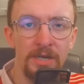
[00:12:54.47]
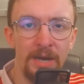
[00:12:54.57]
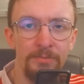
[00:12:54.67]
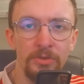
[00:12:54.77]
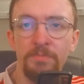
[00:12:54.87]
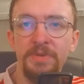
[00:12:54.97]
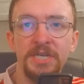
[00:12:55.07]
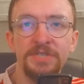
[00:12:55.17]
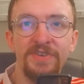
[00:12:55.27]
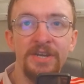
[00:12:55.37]
I'm not the
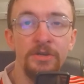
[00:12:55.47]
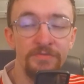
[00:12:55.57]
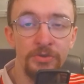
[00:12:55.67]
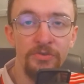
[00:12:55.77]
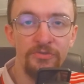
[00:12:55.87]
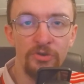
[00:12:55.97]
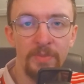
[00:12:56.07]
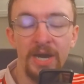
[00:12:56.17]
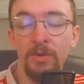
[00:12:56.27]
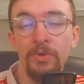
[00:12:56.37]
biggest fan of the new
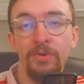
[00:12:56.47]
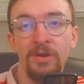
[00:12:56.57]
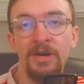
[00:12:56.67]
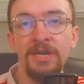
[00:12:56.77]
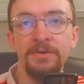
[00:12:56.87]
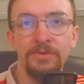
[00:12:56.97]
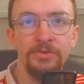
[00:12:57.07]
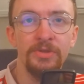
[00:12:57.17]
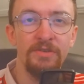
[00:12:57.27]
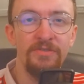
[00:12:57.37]
format, I won't lie,
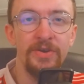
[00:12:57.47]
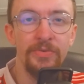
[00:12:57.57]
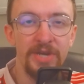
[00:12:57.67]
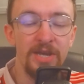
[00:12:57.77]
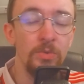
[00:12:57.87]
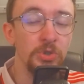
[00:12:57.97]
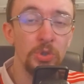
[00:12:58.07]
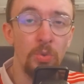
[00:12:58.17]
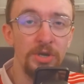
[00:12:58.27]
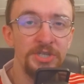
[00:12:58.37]
although that final day was
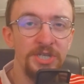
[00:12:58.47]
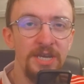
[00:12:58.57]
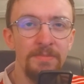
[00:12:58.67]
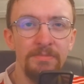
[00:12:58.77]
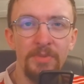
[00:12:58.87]
quality,